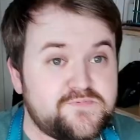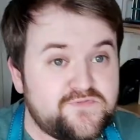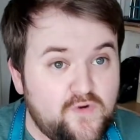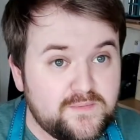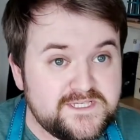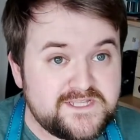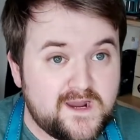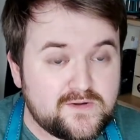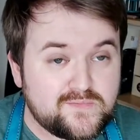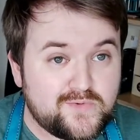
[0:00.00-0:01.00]
Before we
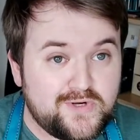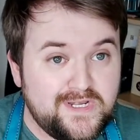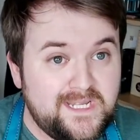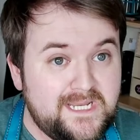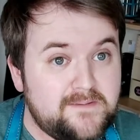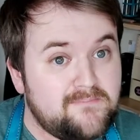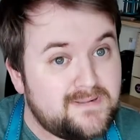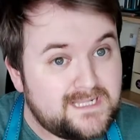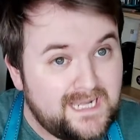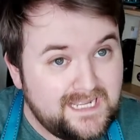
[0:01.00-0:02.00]
start, we're going to need
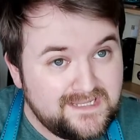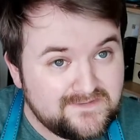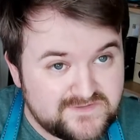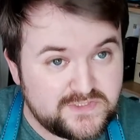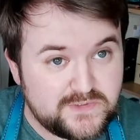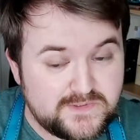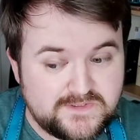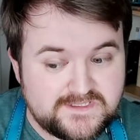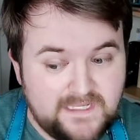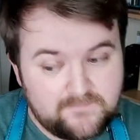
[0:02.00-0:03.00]
plenty of
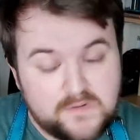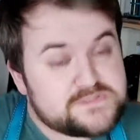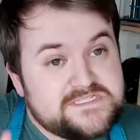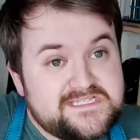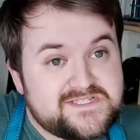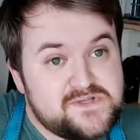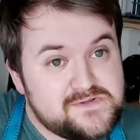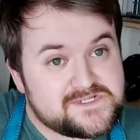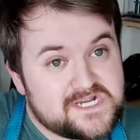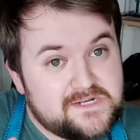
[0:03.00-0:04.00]
tools. Now, most of these
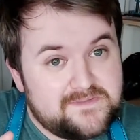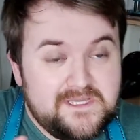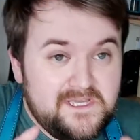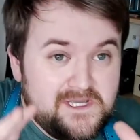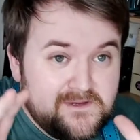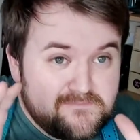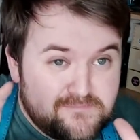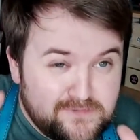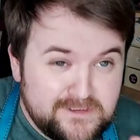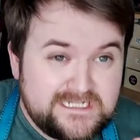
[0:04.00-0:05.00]
tools are going to be
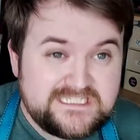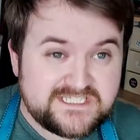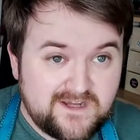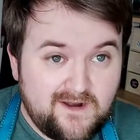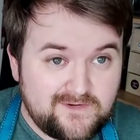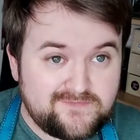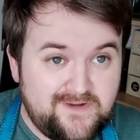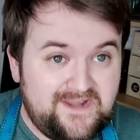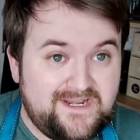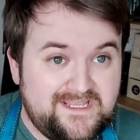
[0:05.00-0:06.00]
pretty starter
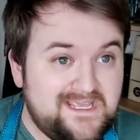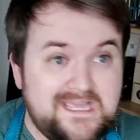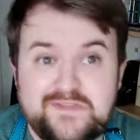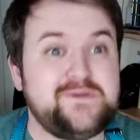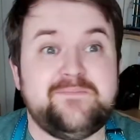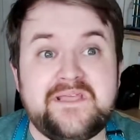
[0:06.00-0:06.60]
friendly and you can